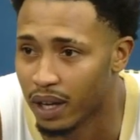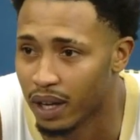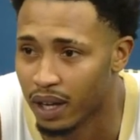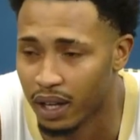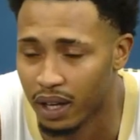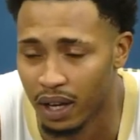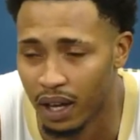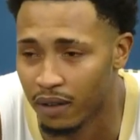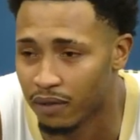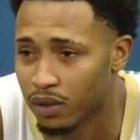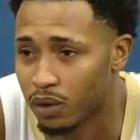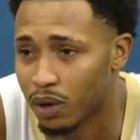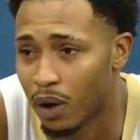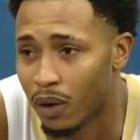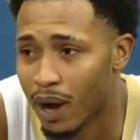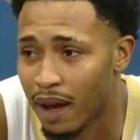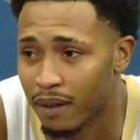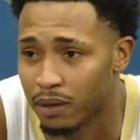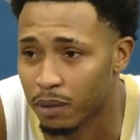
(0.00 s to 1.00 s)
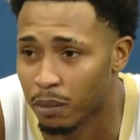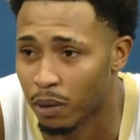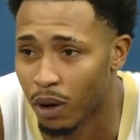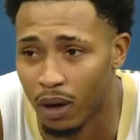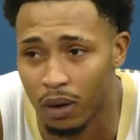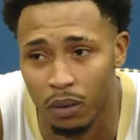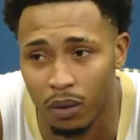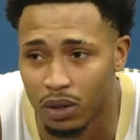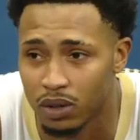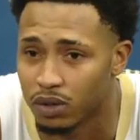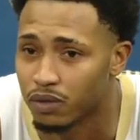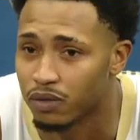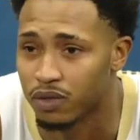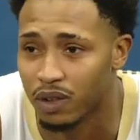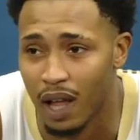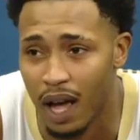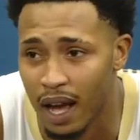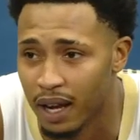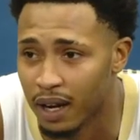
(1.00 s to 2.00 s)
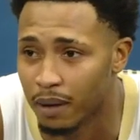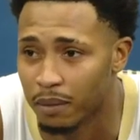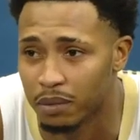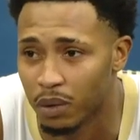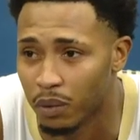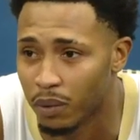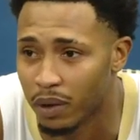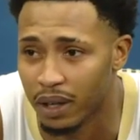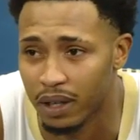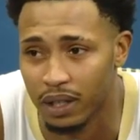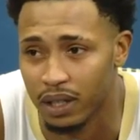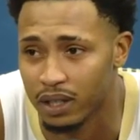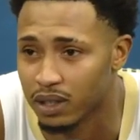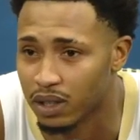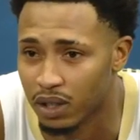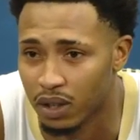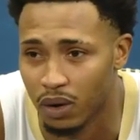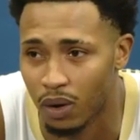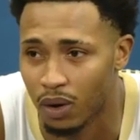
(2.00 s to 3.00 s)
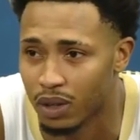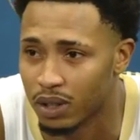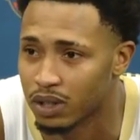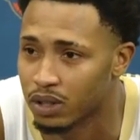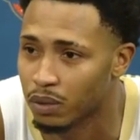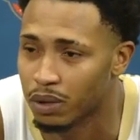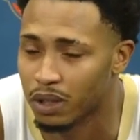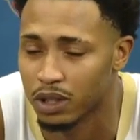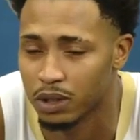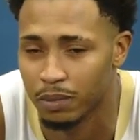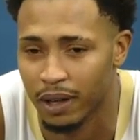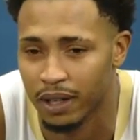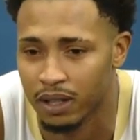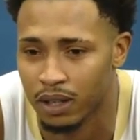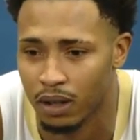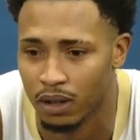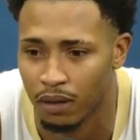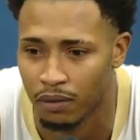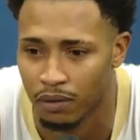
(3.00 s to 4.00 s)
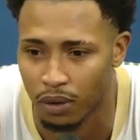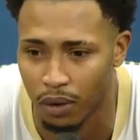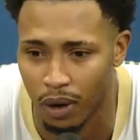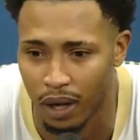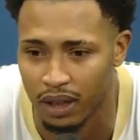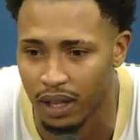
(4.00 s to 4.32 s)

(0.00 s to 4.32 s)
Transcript: And if you don't have the ball, he wants you flying up the wing, get to the corner so we can space out the floor.